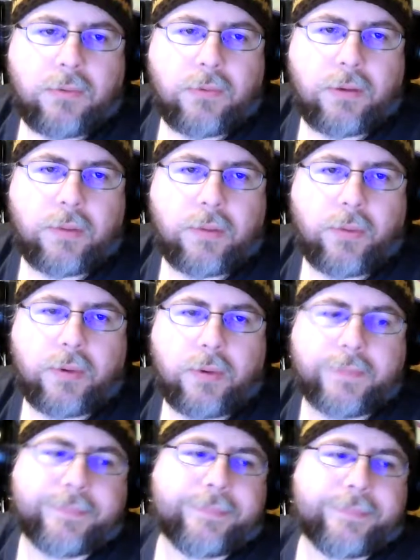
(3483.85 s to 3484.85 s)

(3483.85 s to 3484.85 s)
real important.